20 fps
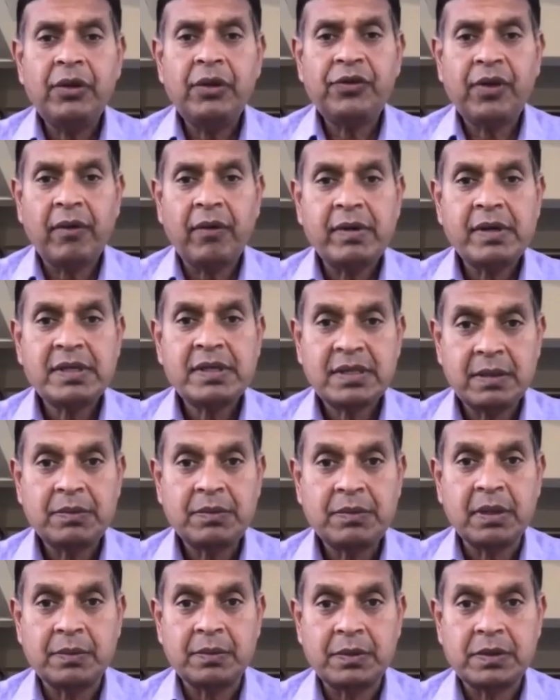is having
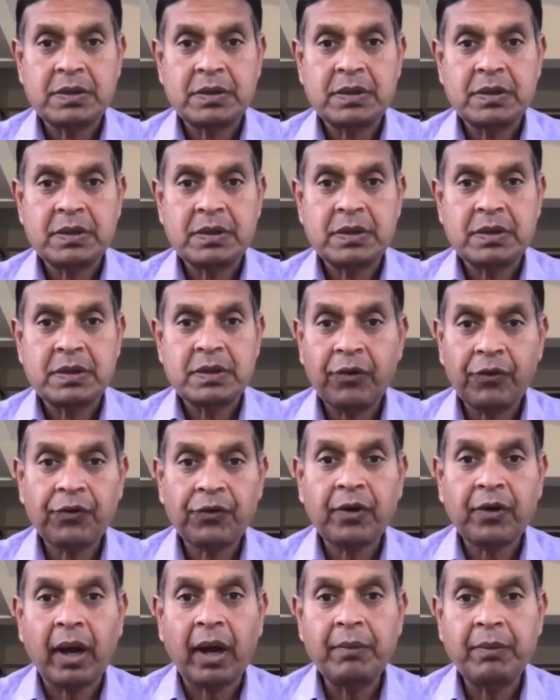symptoms as
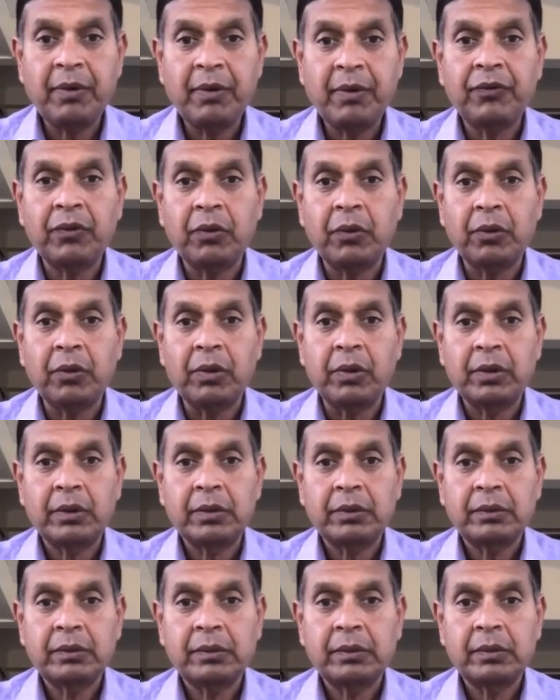described before,
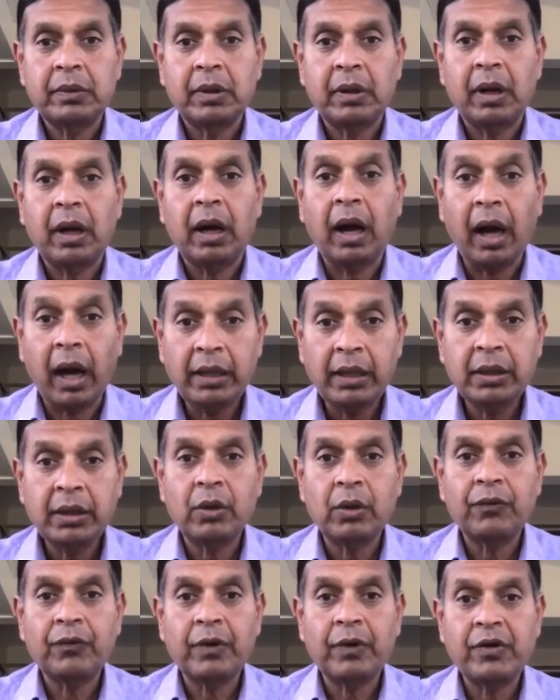either
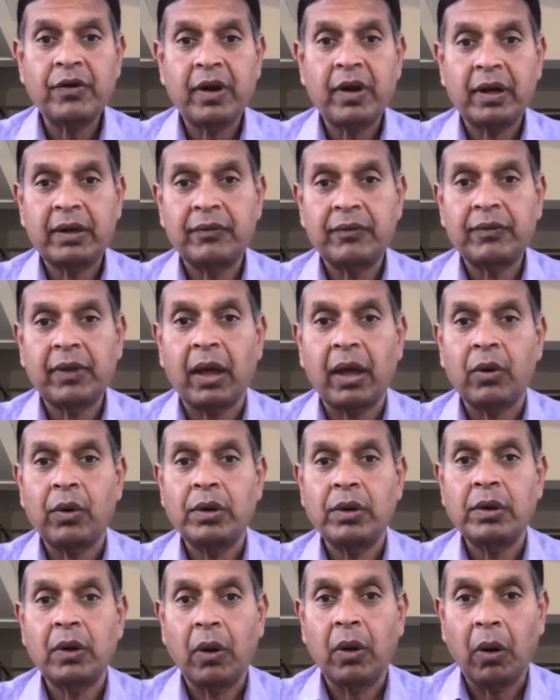of underactive
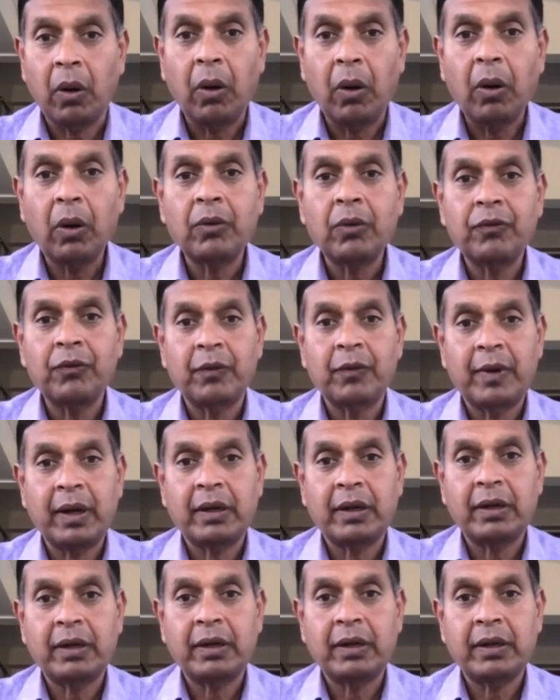thyroid or of
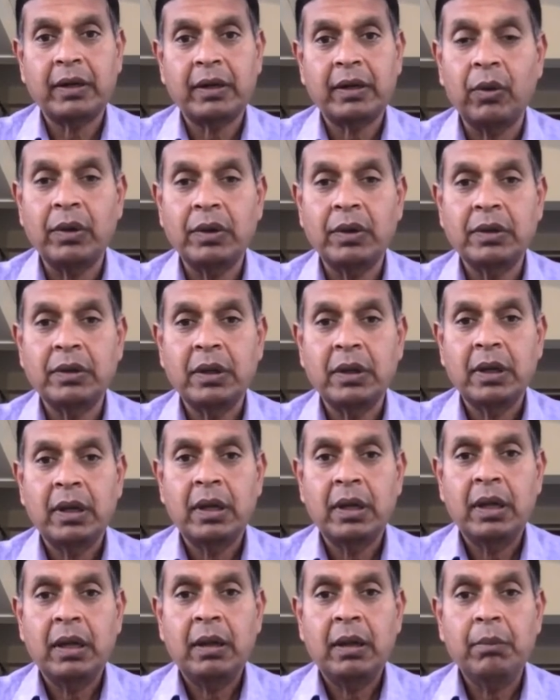overactive thyroid,
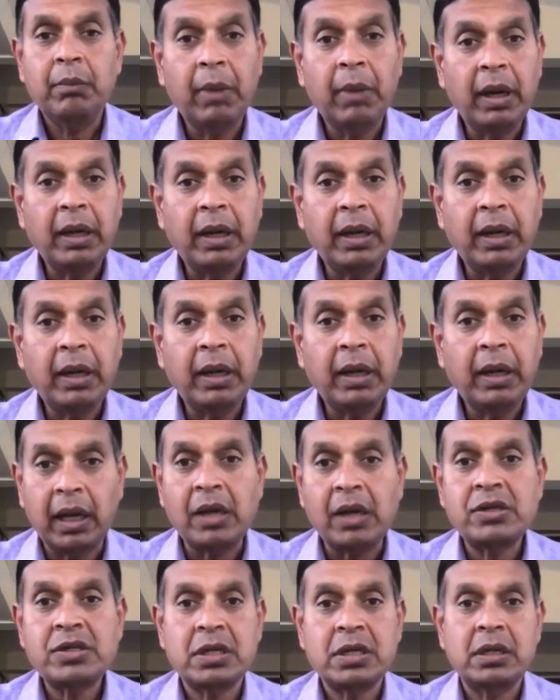medical
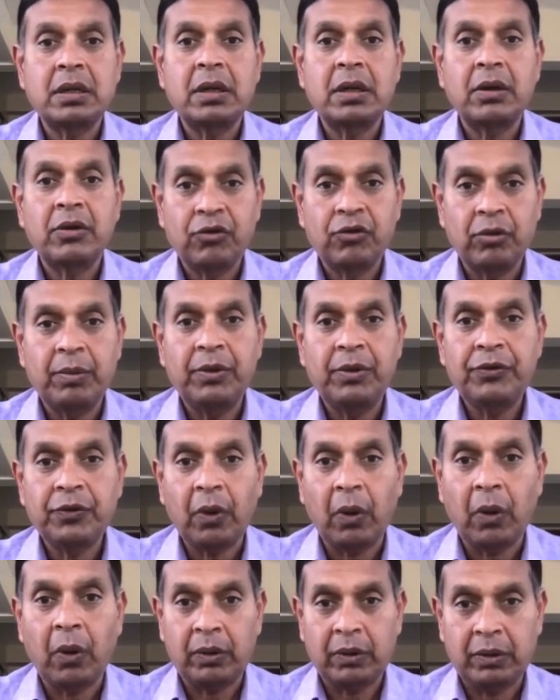attention should be
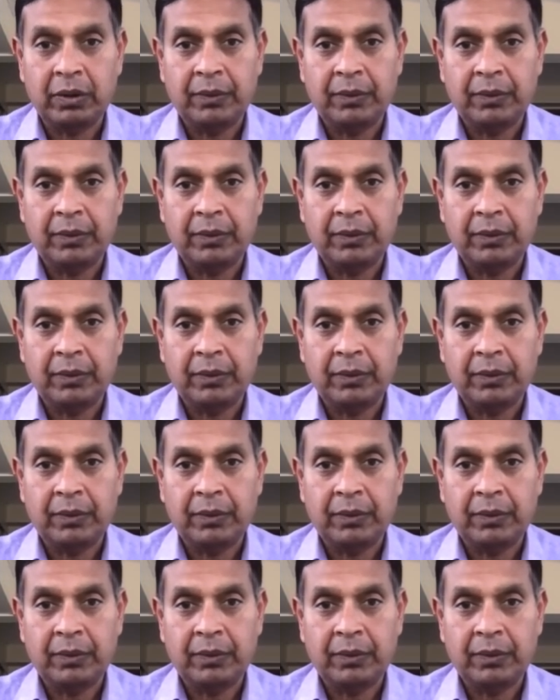sought.